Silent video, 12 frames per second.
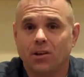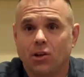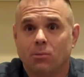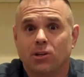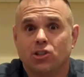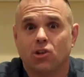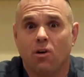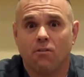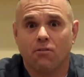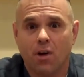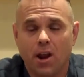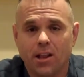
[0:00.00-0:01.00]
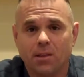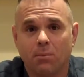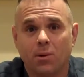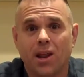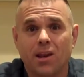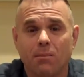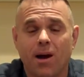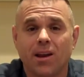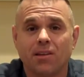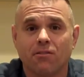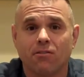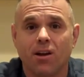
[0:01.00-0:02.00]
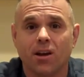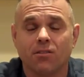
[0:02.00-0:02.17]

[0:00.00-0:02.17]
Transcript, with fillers: you'd be so afraid to put anybody in front